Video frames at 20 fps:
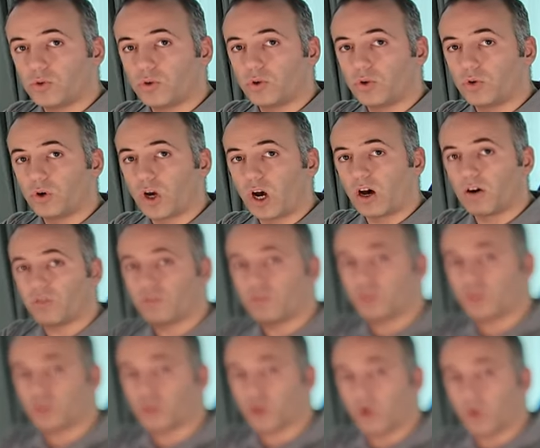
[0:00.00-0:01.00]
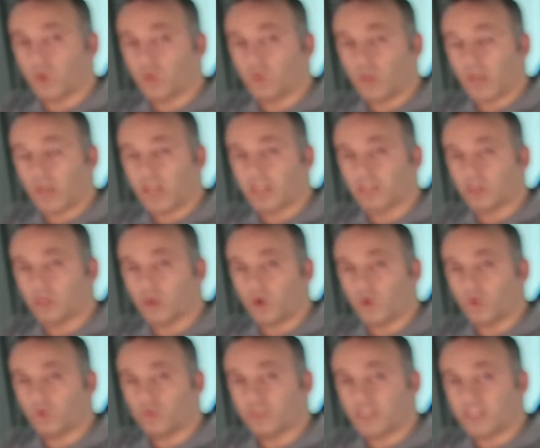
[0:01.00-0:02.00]
Look how tall and
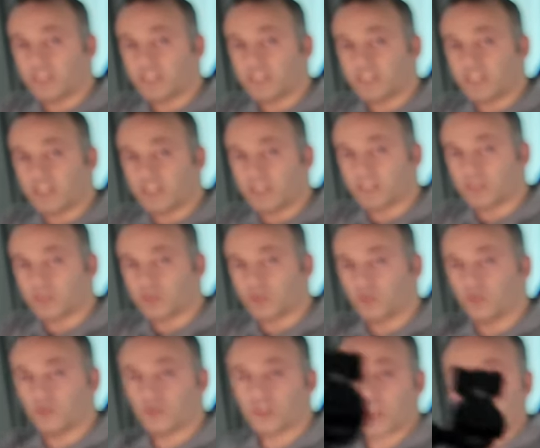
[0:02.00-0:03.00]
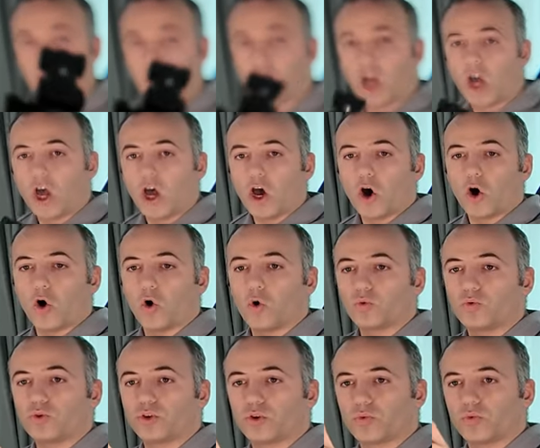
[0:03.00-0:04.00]
long this is. So you can
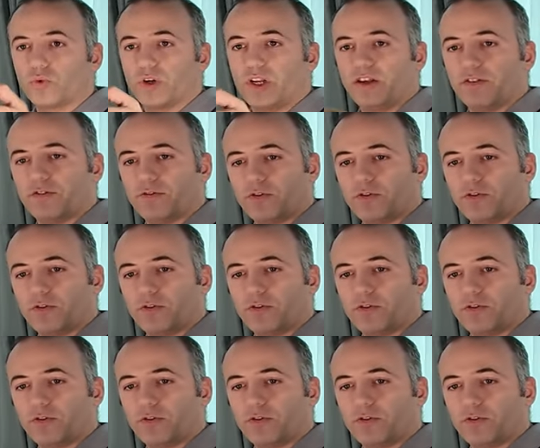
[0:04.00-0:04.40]
hold your ready